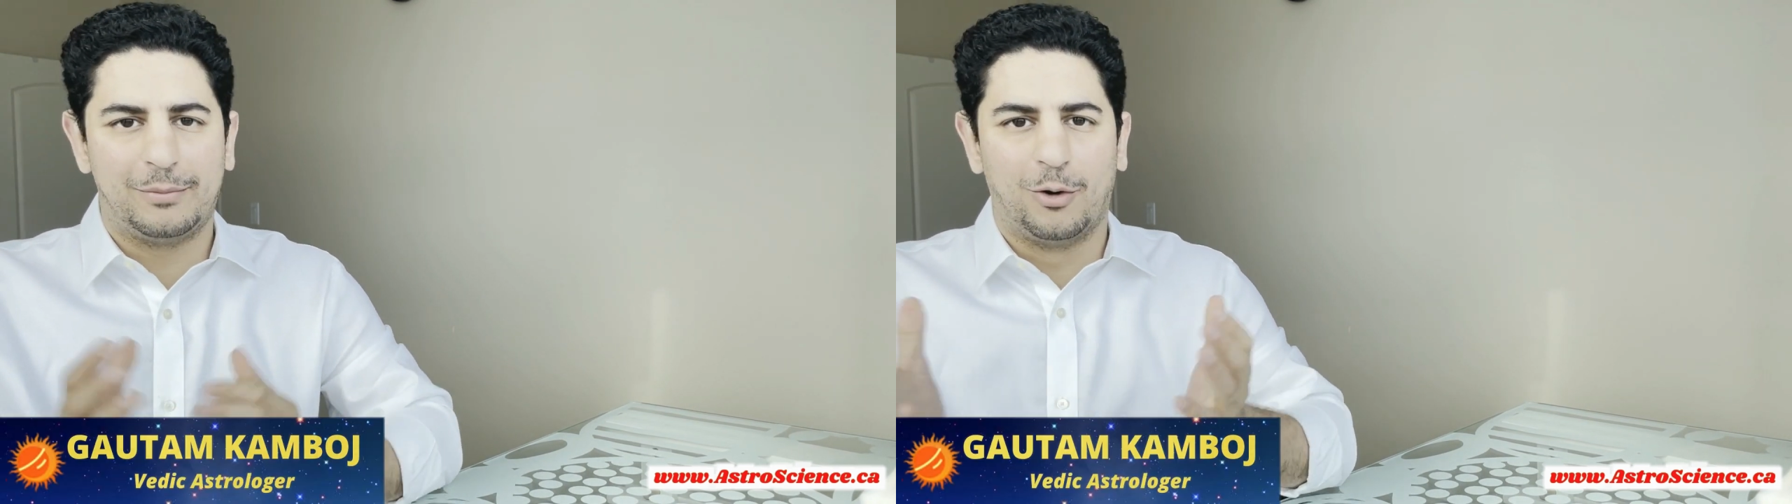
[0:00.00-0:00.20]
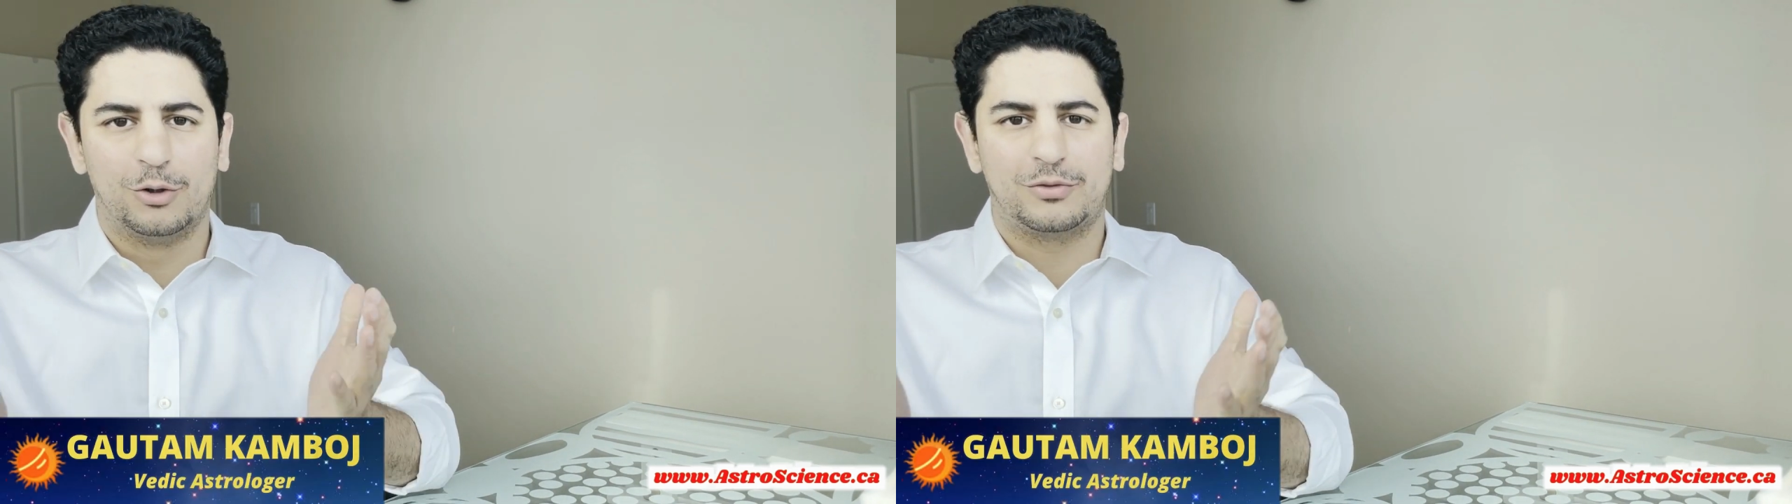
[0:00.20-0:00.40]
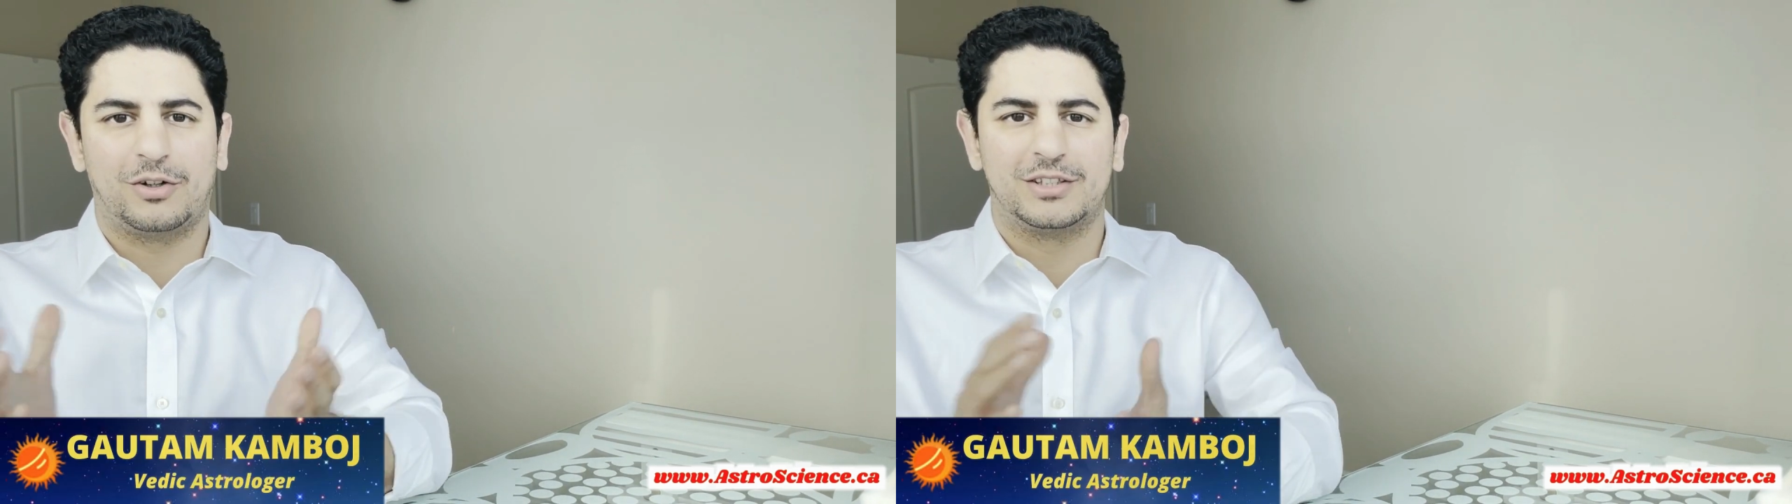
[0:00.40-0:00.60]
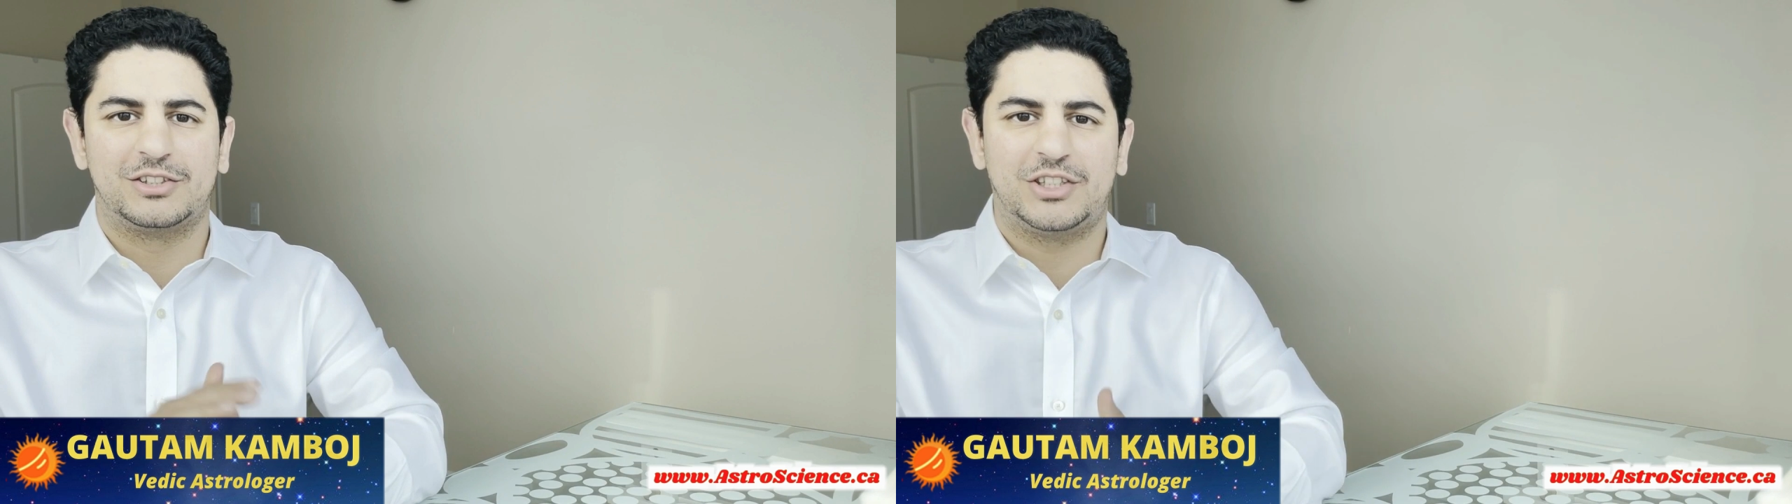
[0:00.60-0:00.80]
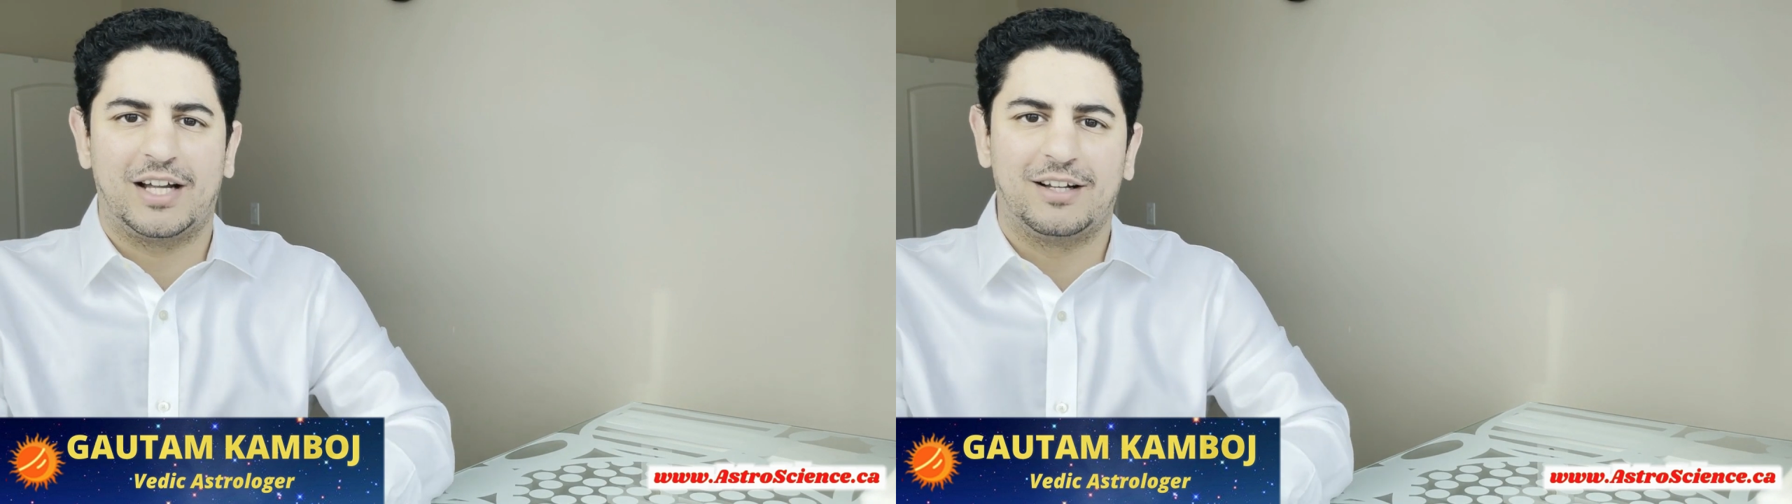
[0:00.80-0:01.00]
am the host for
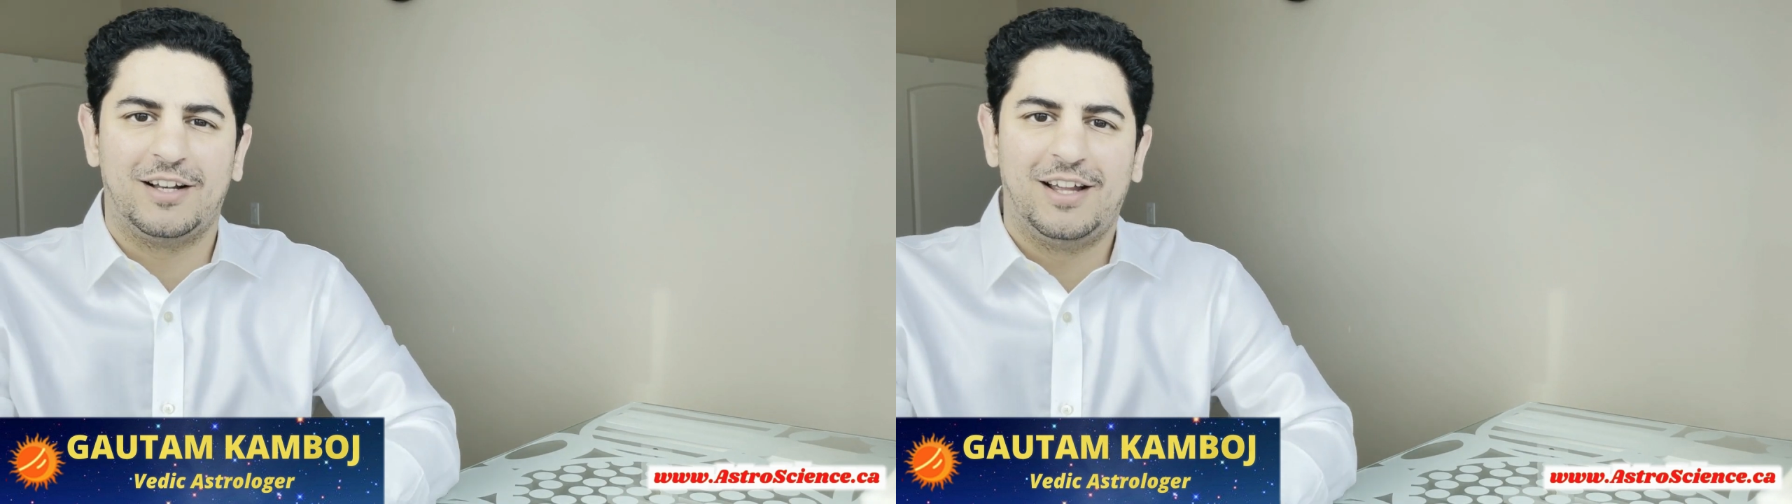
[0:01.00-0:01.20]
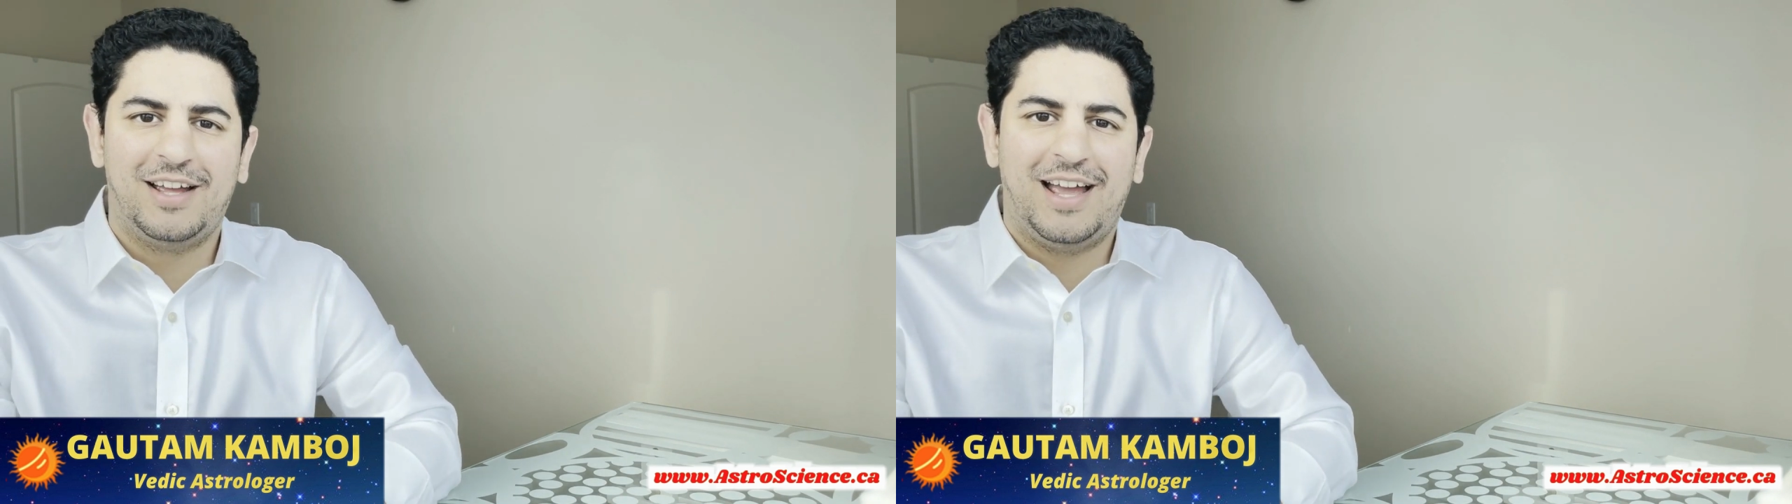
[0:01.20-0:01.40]
this channel,